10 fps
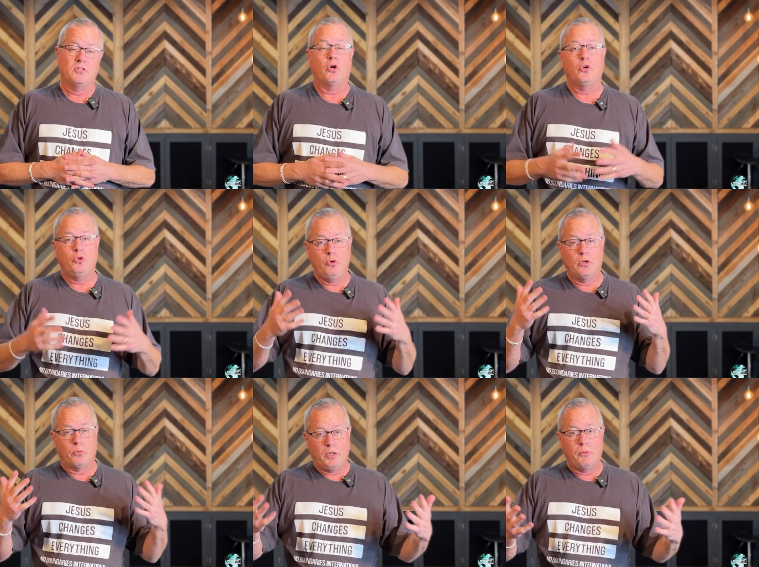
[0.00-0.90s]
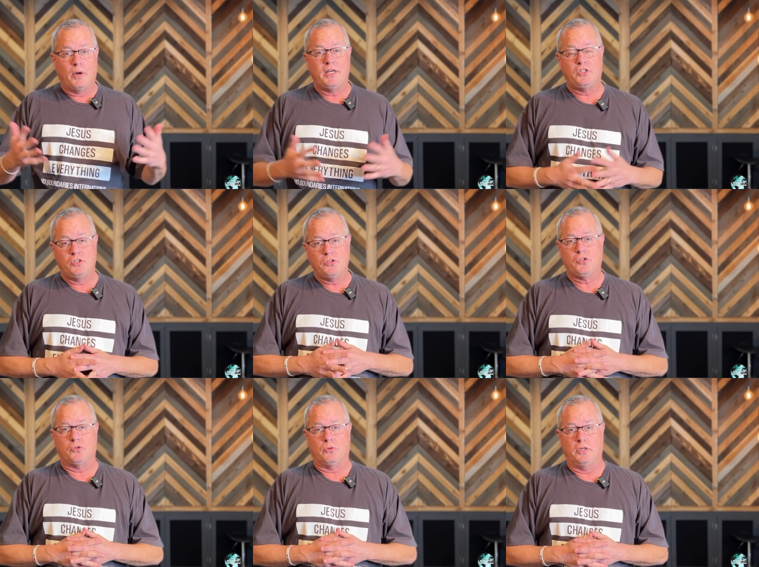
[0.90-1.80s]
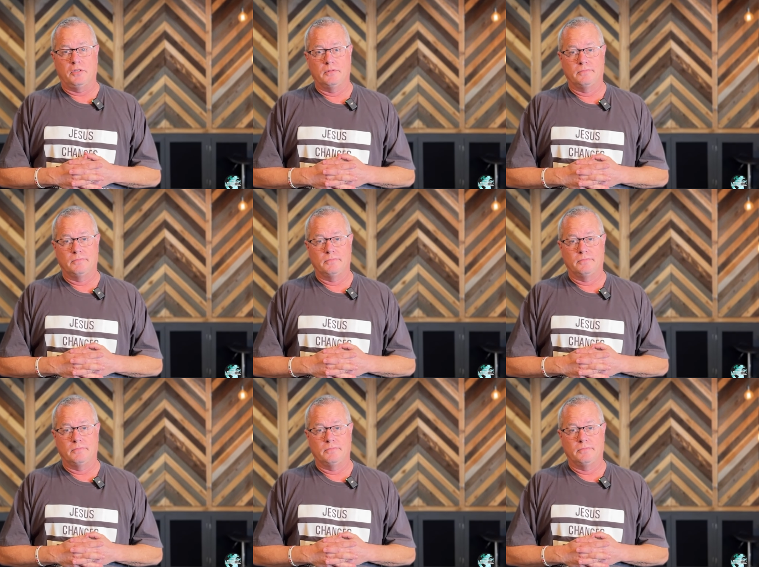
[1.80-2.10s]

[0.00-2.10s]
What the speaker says: Or are you going to rewrite your story?